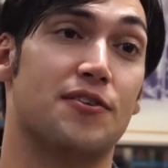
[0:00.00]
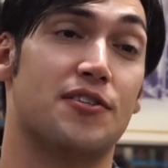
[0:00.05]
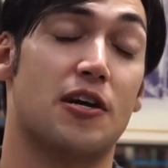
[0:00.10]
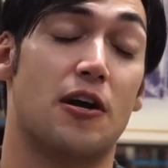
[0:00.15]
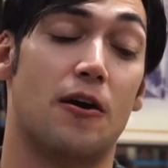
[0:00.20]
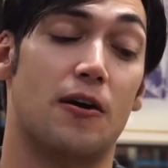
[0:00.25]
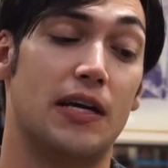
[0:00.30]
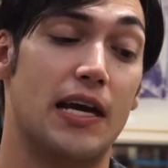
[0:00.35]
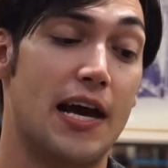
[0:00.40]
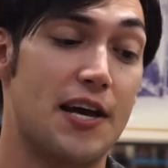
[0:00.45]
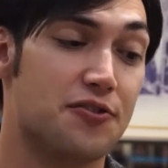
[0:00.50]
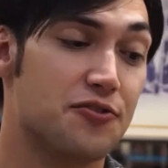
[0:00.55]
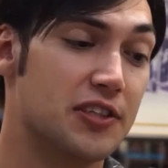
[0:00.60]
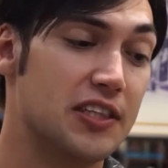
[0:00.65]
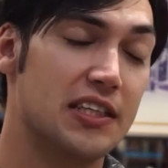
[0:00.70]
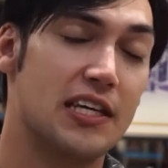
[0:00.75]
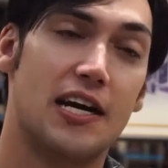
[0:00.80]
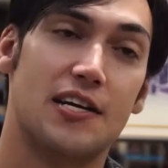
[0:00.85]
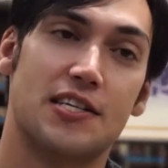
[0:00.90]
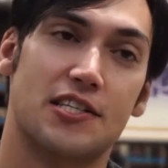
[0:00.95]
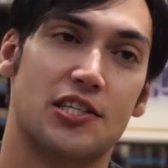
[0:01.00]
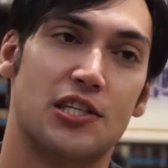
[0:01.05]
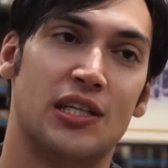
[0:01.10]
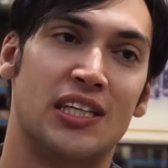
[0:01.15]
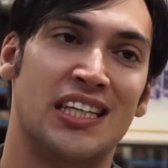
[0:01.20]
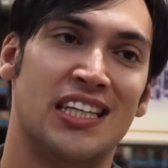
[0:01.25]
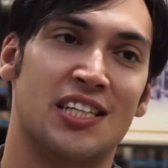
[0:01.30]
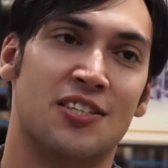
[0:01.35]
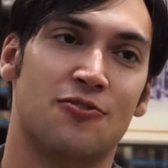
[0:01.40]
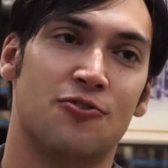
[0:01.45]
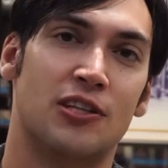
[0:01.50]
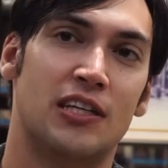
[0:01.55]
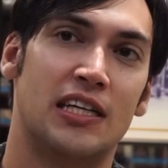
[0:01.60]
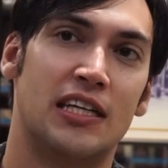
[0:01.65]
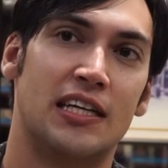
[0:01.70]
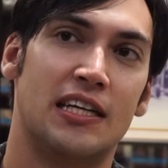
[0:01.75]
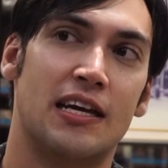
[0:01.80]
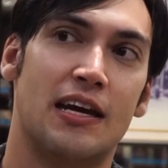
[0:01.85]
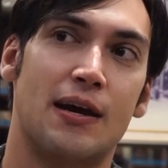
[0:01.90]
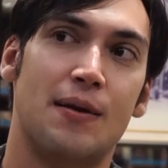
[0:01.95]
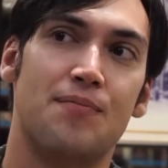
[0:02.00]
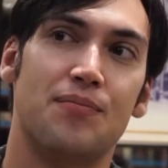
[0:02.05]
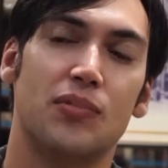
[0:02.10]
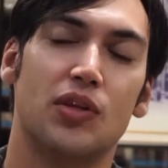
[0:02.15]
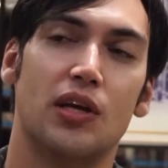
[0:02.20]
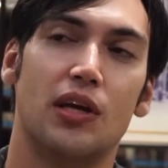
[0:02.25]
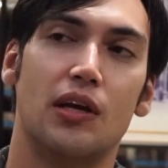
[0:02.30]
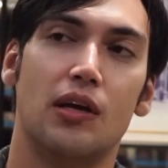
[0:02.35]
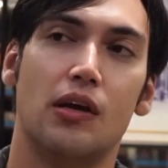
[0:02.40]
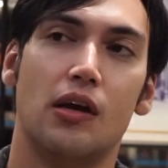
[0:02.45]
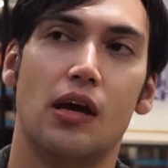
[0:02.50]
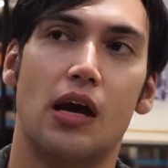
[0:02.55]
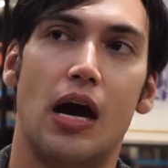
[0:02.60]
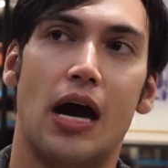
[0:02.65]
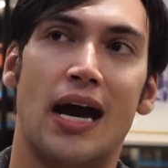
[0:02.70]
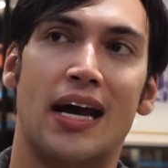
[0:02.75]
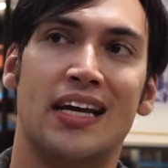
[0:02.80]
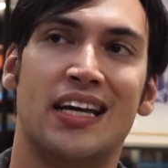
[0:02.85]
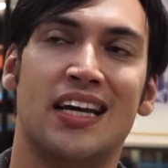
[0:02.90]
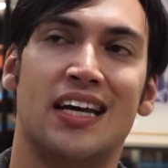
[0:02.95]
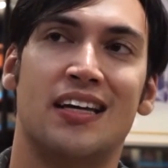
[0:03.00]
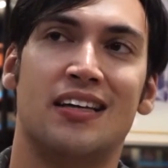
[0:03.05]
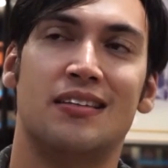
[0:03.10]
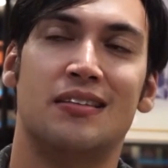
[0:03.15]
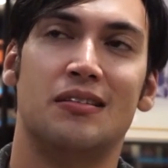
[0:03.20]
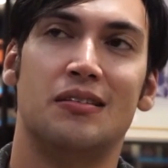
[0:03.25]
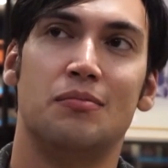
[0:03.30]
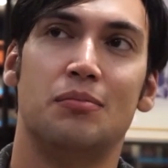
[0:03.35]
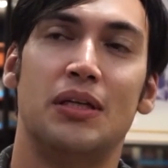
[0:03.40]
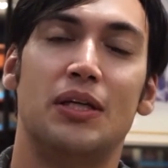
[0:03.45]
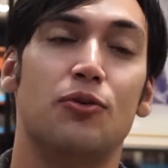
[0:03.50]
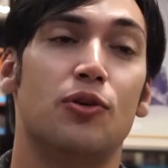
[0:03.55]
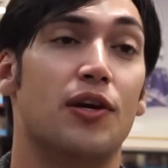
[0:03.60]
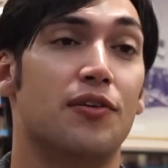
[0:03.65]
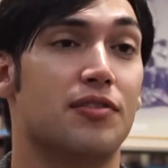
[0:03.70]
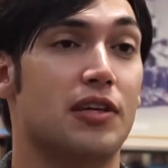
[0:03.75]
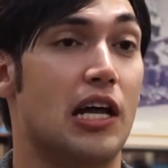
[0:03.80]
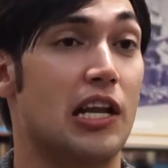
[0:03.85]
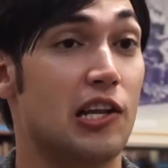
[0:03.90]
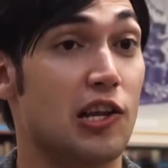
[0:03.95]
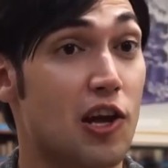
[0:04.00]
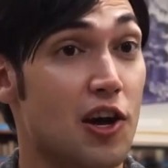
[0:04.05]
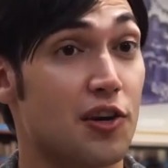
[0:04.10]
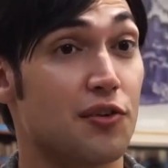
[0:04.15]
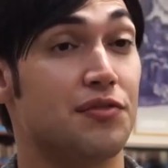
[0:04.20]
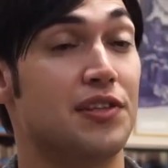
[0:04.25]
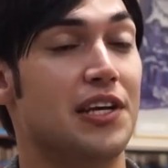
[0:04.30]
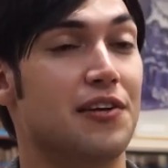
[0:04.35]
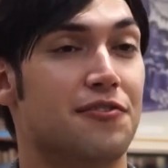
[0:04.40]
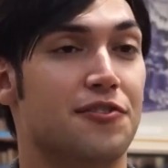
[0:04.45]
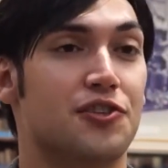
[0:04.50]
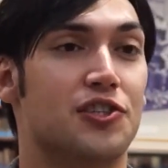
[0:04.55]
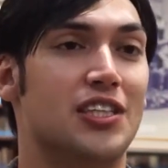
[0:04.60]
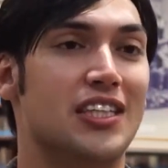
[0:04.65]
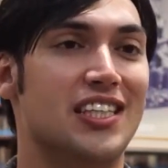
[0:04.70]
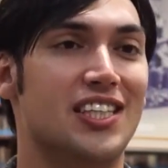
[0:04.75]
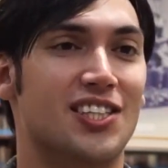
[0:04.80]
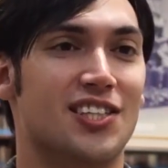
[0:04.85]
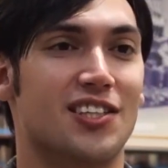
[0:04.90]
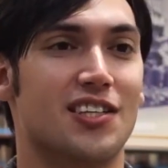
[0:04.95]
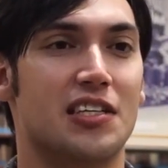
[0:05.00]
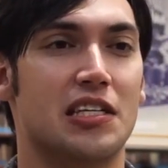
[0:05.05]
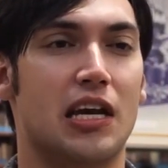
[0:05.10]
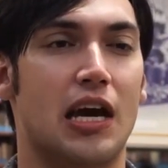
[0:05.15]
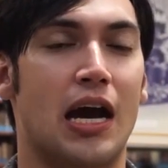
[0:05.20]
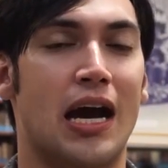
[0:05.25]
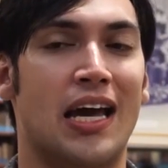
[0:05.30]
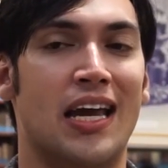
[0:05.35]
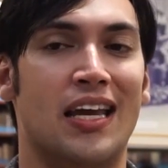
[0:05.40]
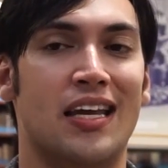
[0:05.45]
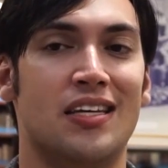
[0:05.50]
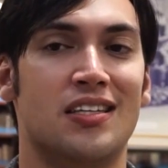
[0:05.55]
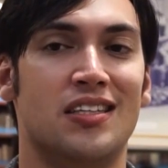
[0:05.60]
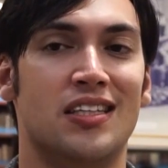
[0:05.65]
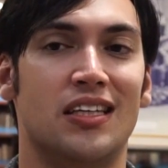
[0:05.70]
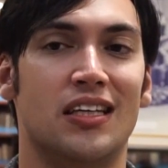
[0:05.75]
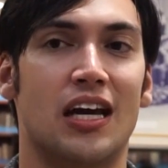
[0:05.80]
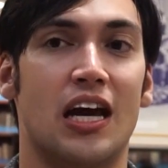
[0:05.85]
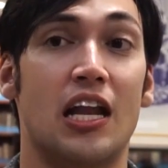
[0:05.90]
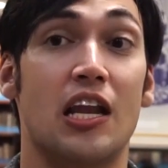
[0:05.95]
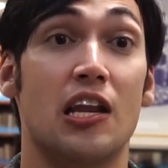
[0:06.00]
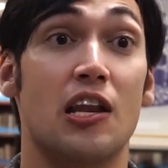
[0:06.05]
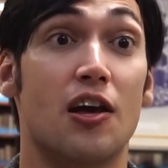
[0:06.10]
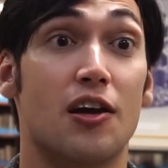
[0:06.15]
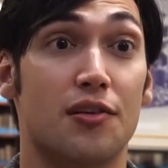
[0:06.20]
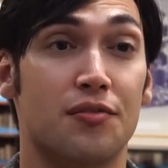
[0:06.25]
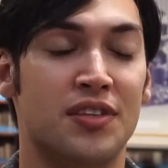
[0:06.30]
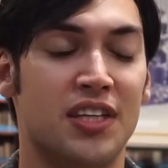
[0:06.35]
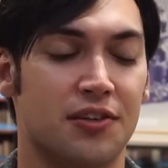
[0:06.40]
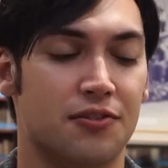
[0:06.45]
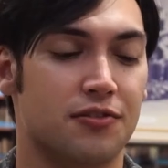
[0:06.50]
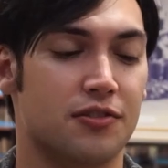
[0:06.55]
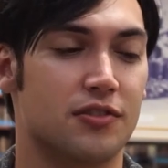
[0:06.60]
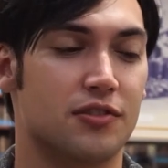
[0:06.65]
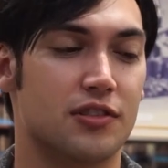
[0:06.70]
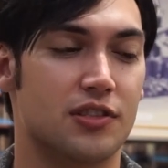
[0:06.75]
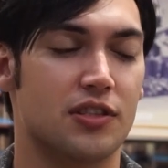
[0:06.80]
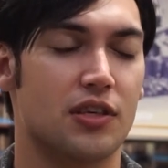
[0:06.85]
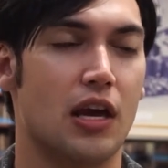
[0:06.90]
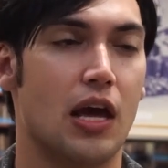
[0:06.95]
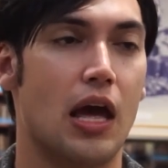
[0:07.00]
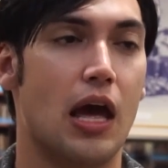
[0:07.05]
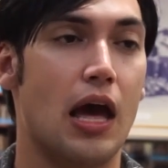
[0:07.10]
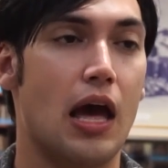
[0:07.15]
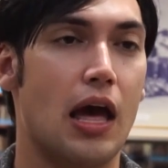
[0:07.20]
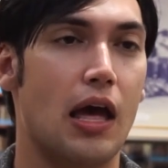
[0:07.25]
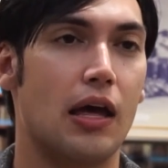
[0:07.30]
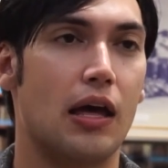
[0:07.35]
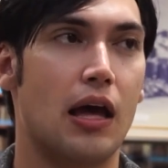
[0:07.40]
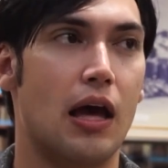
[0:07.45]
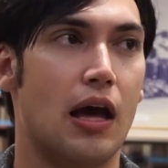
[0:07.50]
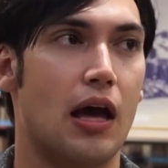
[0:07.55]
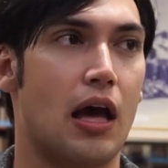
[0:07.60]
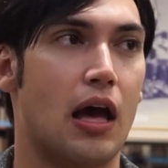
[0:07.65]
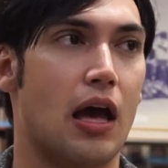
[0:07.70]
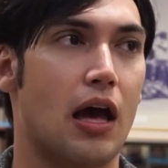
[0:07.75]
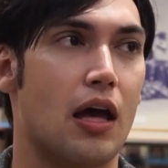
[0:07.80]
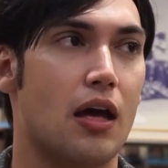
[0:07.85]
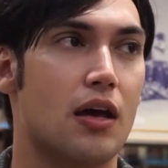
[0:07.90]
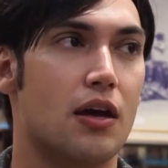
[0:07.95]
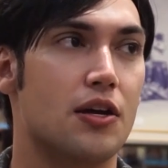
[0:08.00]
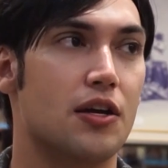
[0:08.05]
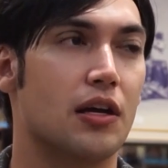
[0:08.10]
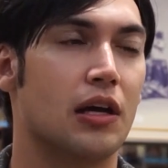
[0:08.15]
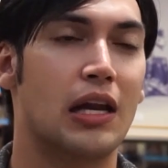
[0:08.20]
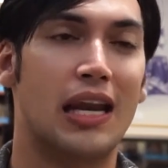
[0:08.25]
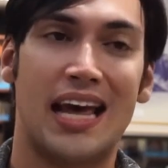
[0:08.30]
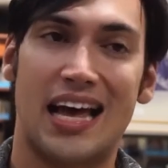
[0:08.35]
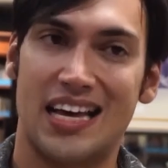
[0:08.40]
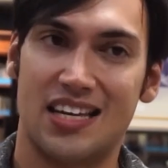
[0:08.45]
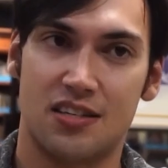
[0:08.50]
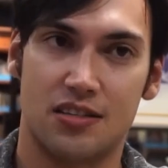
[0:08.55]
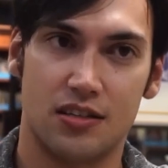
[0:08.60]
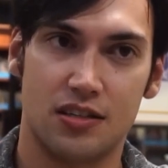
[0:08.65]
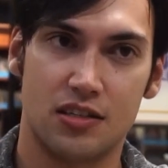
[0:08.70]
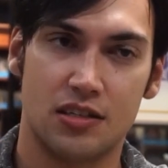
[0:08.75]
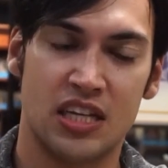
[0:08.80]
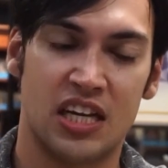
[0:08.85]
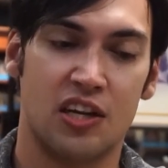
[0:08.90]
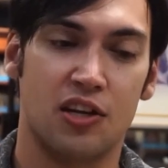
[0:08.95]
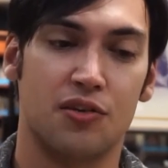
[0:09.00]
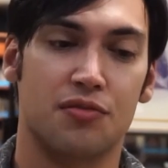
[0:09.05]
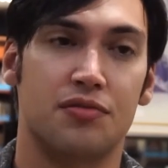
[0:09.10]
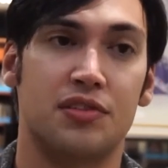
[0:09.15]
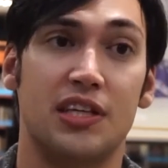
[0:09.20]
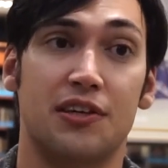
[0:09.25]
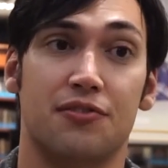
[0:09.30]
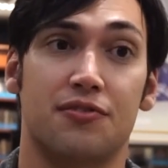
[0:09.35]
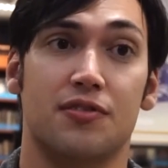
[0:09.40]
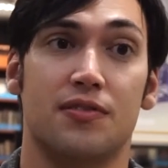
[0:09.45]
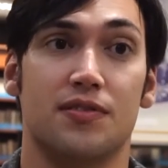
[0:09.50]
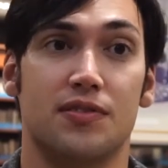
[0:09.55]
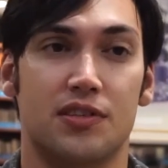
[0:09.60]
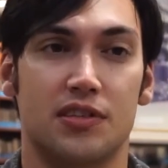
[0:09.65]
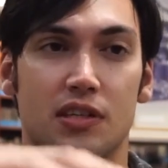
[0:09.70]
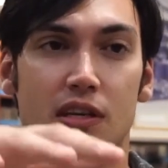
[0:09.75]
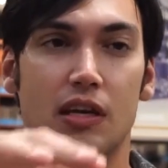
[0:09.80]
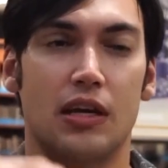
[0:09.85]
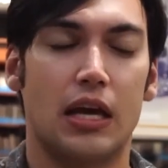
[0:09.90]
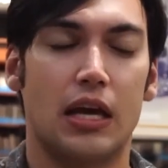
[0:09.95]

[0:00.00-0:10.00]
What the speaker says: So yeah, it's really nice actually. It's really I can be with a lot of different teachers. I see a lot of different classes, a lot of different